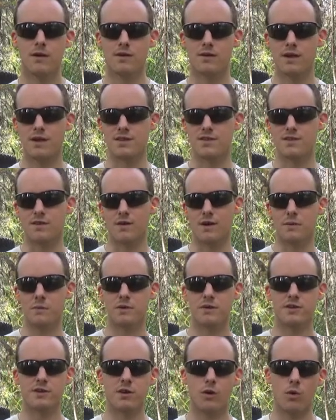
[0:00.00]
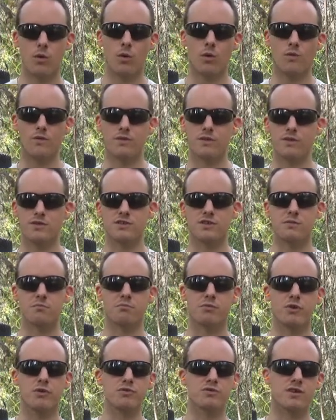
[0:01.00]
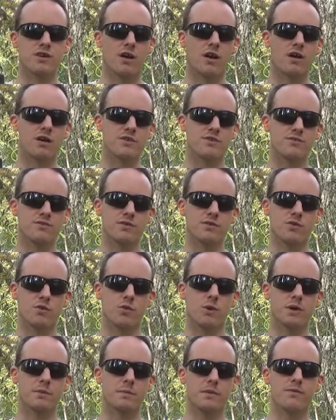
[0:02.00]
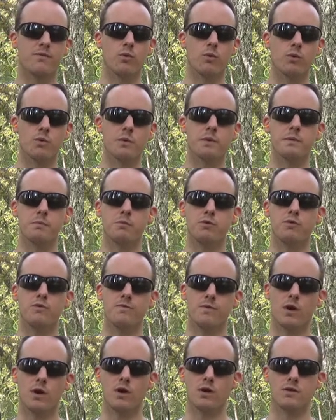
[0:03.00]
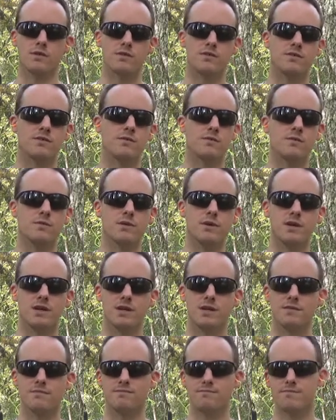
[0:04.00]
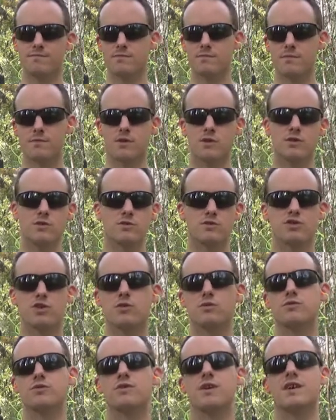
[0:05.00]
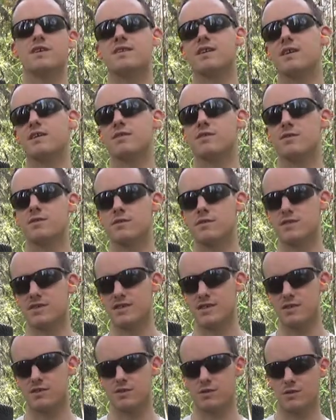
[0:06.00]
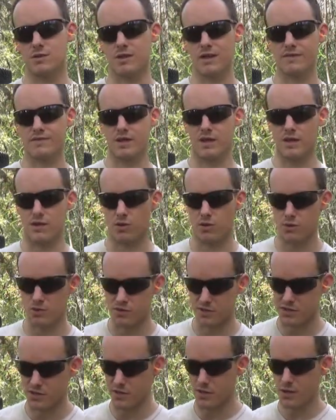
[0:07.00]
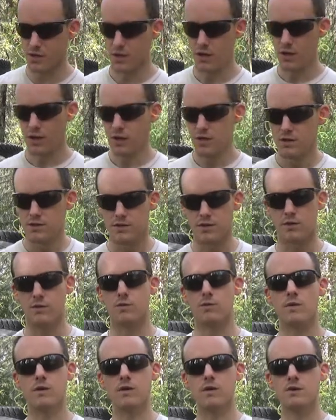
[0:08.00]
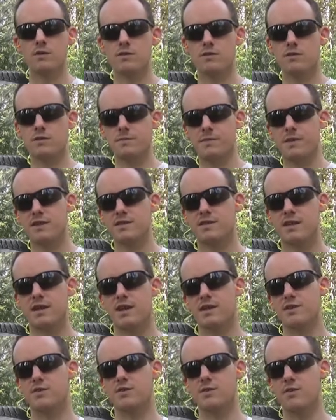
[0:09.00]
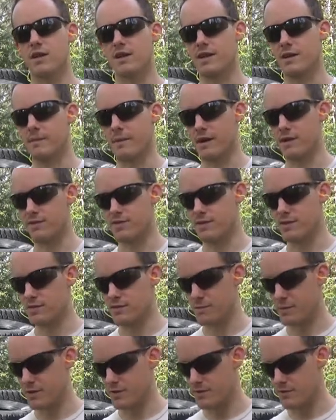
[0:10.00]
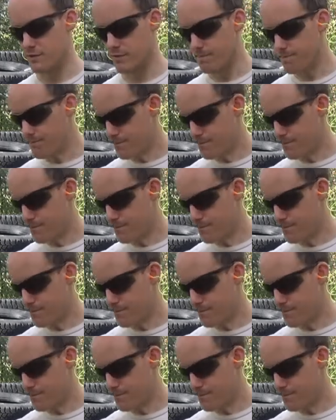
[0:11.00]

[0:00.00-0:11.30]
Okay, so I wanted to go over some pros and cons real quick before we moved on to uh, little, showing you guys how to turn this into a left-hand holster. So, some things that I do like about this pistol